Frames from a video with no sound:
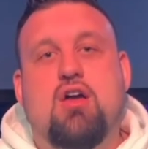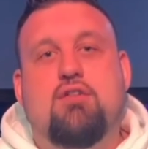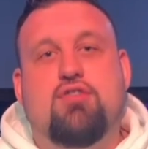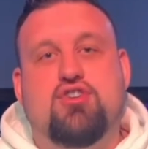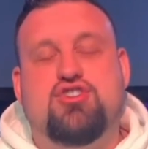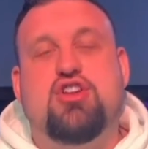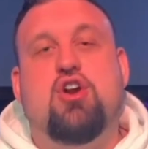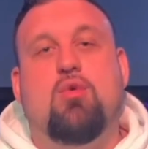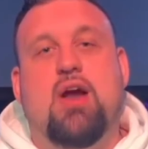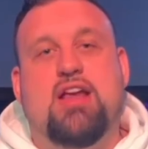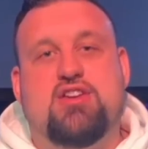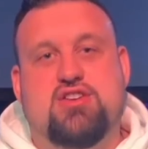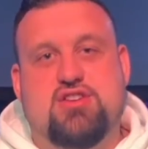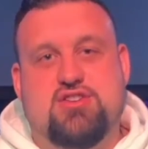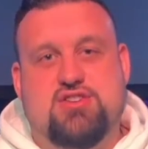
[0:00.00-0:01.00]
for
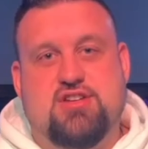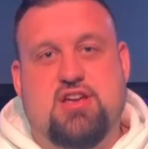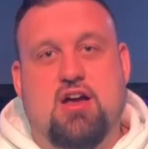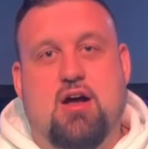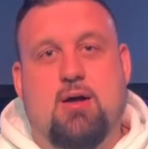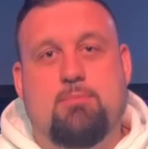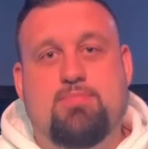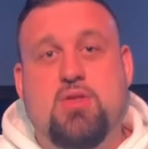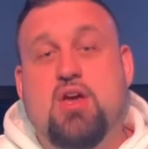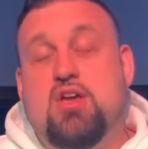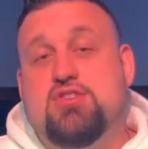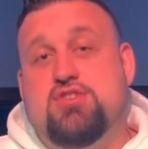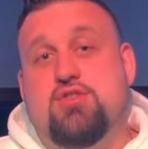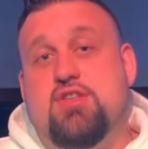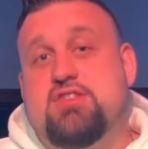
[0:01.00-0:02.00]
generations to come
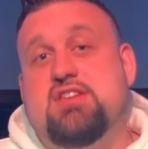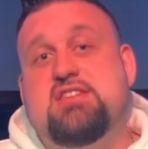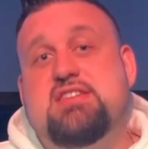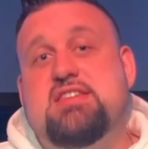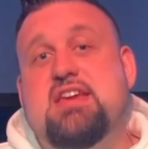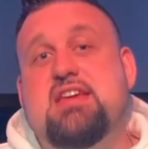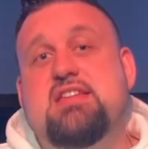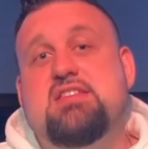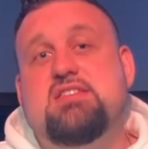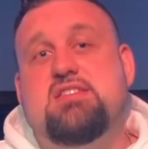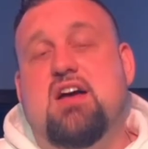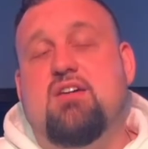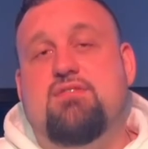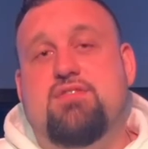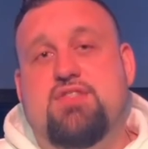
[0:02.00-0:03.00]
so that the sins
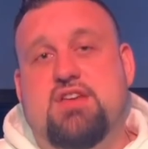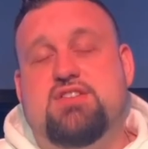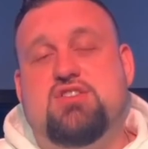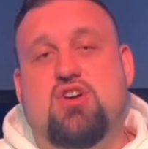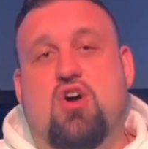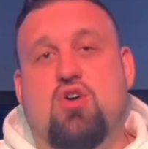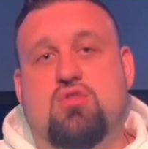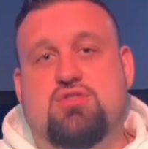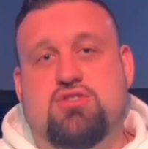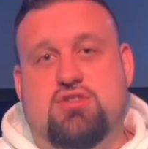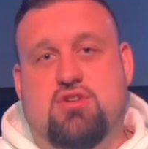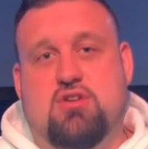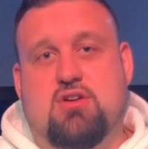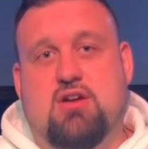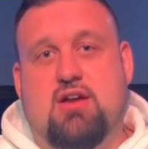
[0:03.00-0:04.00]
of this
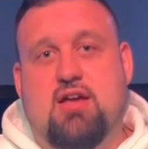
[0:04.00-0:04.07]
culture